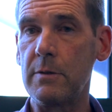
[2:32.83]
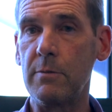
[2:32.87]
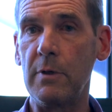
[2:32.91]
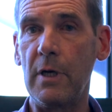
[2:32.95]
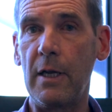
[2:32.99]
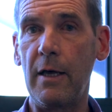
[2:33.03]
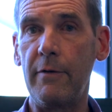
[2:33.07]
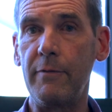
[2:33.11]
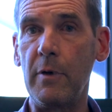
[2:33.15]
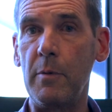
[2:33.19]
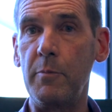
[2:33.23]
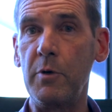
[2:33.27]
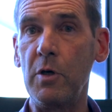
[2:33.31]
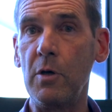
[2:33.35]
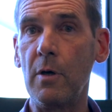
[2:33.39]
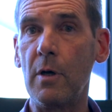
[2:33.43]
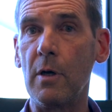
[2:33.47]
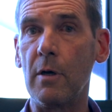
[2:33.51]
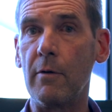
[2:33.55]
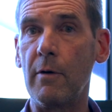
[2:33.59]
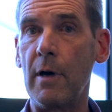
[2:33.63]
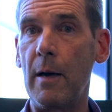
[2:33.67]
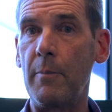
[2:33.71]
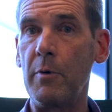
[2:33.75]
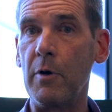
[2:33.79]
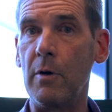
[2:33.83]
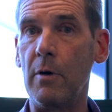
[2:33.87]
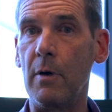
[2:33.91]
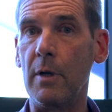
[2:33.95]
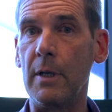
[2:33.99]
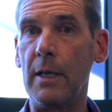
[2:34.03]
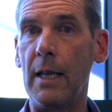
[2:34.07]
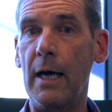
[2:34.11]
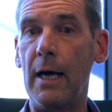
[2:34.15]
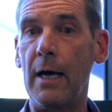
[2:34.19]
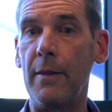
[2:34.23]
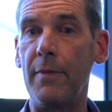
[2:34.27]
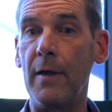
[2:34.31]
We'll have a bugler up on
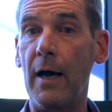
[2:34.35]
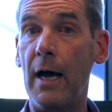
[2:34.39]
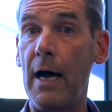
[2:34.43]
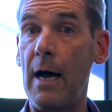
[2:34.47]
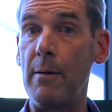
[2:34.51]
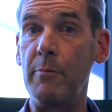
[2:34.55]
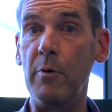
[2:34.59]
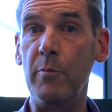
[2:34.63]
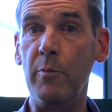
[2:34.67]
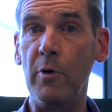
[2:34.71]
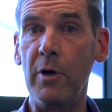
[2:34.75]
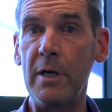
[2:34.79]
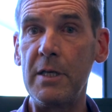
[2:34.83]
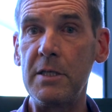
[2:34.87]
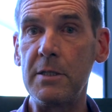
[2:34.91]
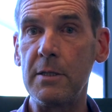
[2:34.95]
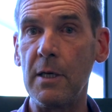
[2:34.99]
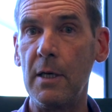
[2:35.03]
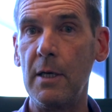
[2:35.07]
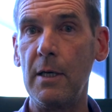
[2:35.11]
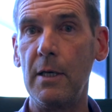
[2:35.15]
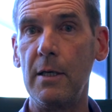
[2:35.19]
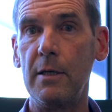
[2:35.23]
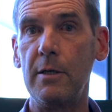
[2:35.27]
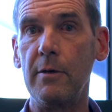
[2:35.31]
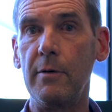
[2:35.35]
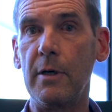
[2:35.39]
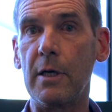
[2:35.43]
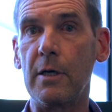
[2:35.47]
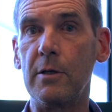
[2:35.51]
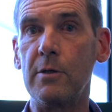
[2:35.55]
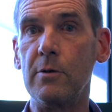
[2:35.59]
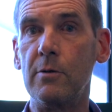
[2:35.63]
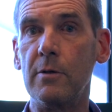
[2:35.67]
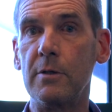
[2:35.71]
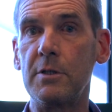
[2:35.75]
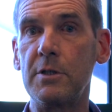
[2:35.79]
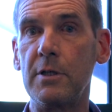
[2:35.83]
the Harbour Bridge doing a
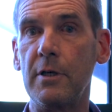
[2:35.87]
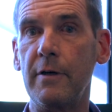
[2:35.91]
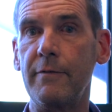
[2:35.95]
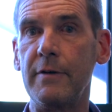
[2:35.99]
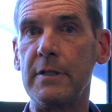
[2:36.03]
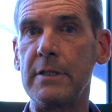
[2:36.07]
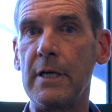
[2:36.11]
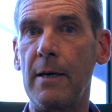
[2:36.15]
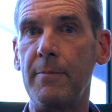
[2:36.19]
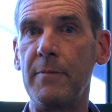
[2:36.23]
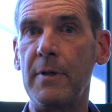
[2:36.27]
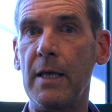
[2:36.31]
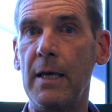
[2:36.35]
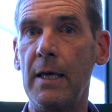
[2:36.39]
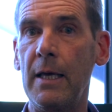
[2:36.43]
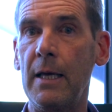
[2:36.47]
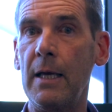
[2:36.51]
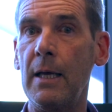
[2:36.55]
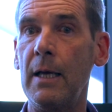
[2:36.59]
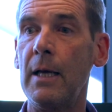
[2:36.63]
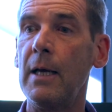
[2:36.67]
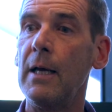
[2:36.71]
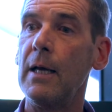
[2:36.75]
dawn service up there.